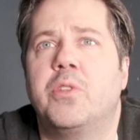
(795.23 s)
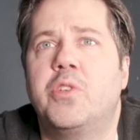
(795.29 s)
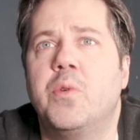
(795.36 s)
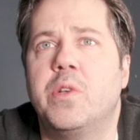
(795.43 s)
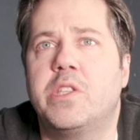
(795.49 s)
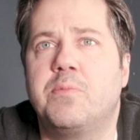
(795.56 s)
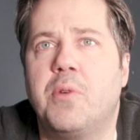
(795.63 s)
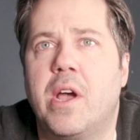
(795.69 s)
will
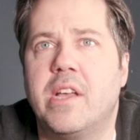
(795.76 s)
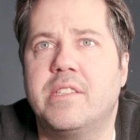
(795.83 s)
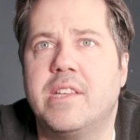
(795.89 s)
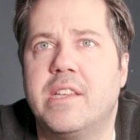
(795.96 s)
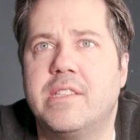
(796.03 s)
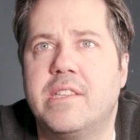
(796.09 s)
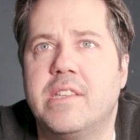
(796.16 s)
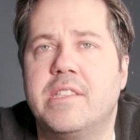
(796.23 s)
do its
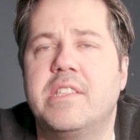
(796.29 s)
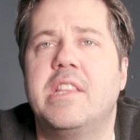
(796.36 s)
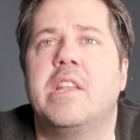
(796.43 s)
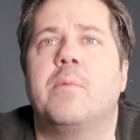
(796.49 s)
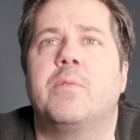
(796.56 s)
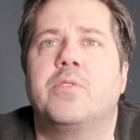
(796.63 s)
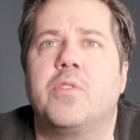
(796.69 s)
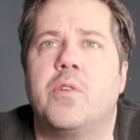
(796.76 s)
processes and
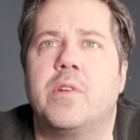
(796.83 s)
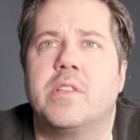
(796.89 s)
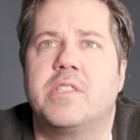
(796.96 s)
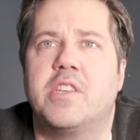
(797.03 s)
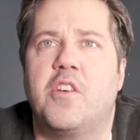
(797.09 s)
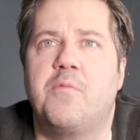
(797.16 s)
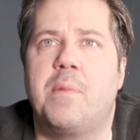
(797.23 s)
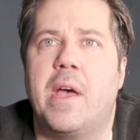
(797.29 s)
then it will turn
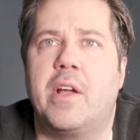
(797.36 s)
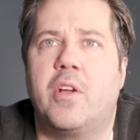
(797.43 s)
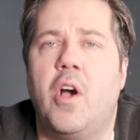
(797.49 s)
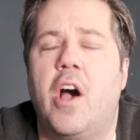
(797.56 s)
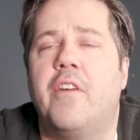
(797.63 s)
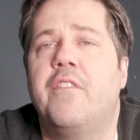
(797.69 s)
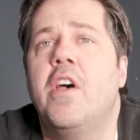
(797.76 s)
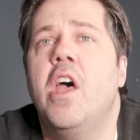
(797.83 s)
itself back
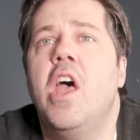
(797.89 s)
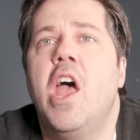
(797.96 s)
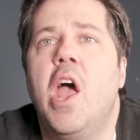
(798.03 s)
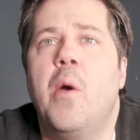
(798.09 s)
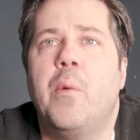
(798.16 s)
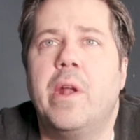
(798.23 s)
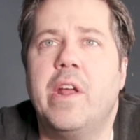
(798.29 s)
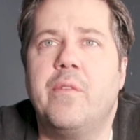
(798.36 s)
off.
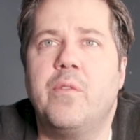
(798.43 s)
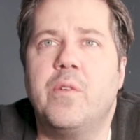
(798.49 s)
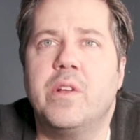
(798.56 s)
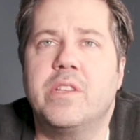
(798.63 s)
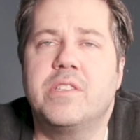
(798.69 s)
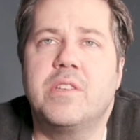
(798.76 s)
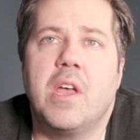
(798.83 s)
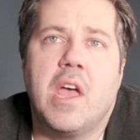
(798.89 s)
And
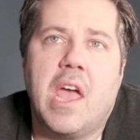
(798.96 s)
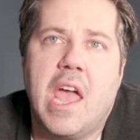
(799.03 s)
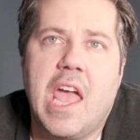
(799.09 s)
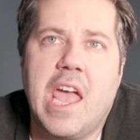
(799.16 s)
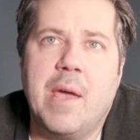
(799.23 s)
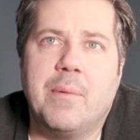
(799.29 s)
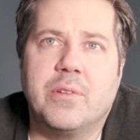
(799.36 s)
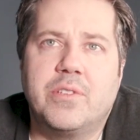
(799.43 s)
whenever it's
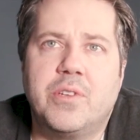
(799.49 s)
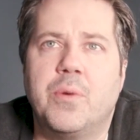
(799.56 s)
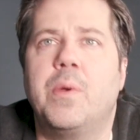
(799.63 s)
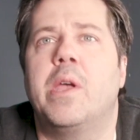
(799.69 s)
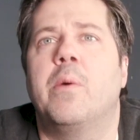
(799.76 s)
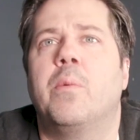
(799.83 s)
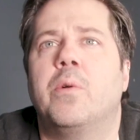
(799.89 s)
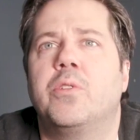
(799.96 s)
able
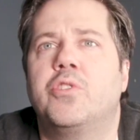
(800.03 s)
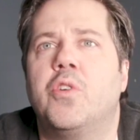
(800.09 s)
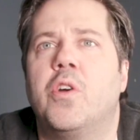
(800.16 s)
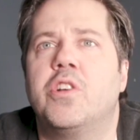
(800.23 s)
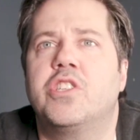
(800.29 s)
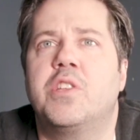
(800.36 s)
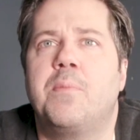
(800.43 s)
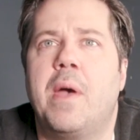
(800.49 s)
to, it will
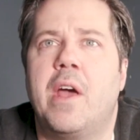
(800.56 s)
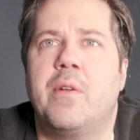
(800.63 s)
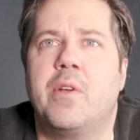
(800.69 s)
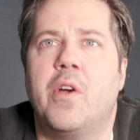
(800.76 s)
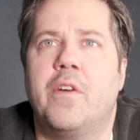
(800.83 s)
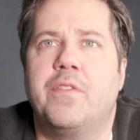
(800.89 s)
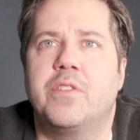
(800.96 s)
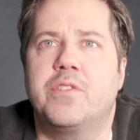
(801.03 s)
charge the
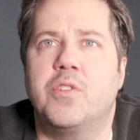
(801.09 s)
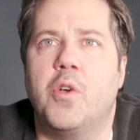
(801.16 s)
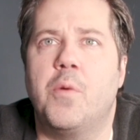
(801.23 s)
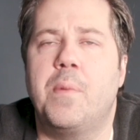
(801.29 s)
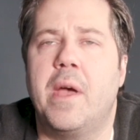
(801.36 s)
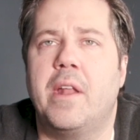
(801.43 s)
battery off the solar